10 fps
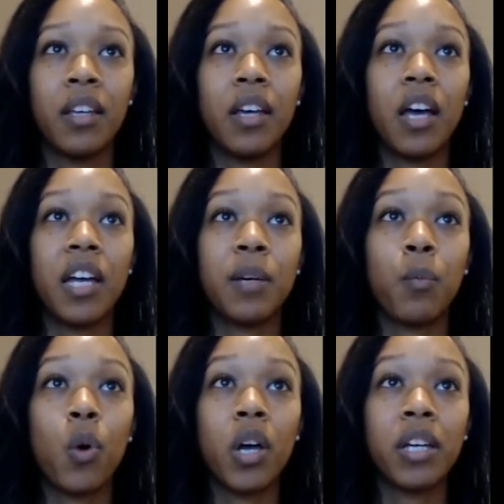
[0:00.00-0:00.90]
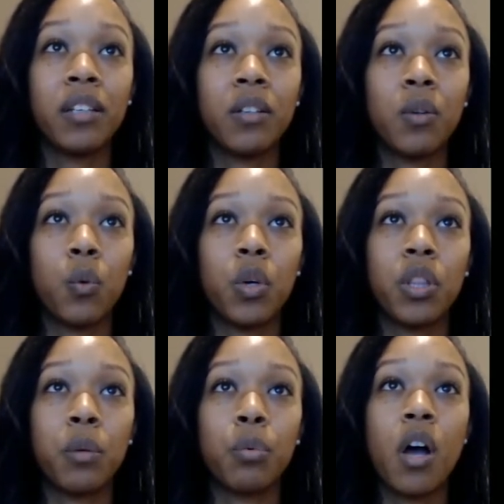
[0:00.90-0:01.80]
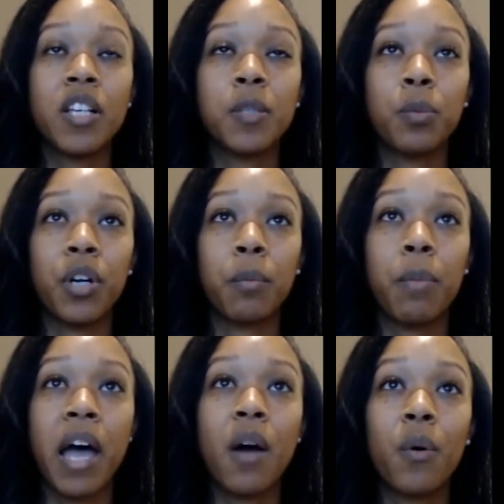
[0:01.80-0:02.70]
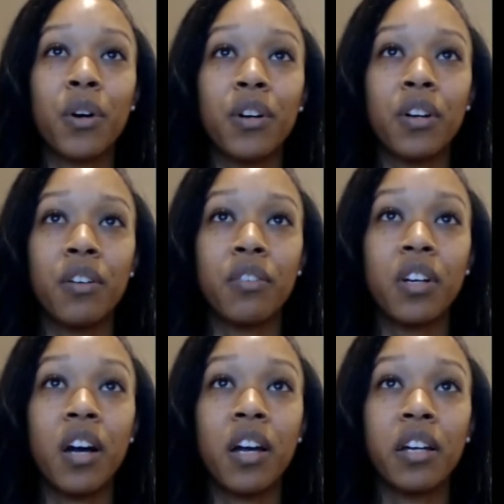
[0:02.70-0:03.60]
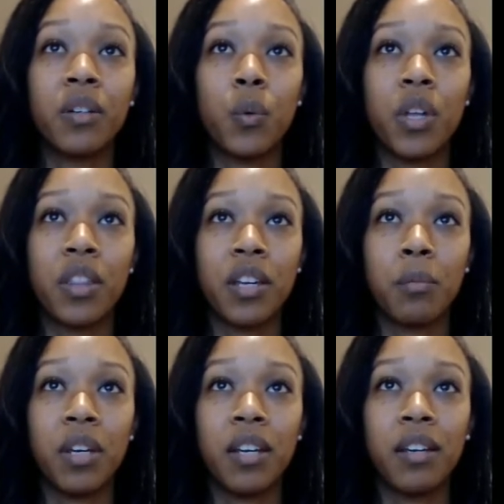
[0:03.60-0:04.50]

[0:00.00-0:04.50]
I am one with the prospering power of God within me.